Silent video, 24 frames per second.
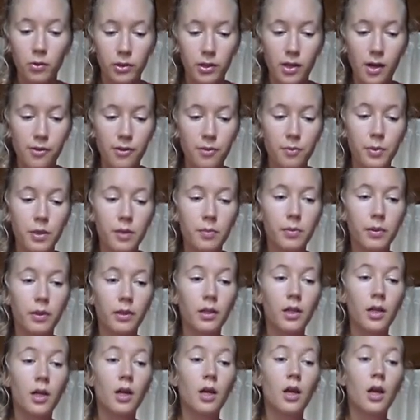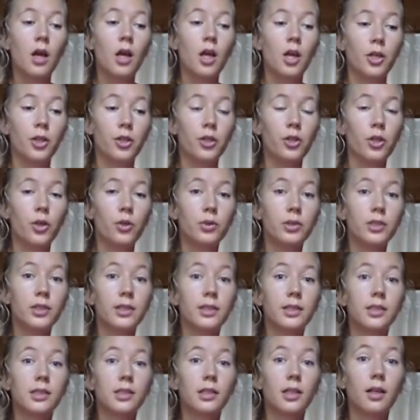on other people, you
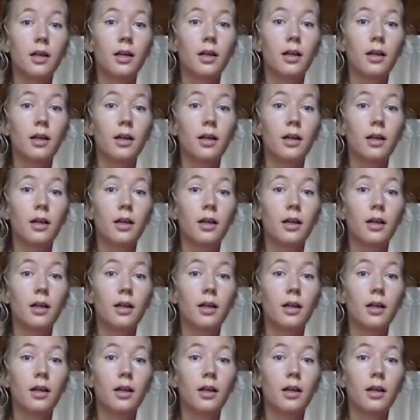notice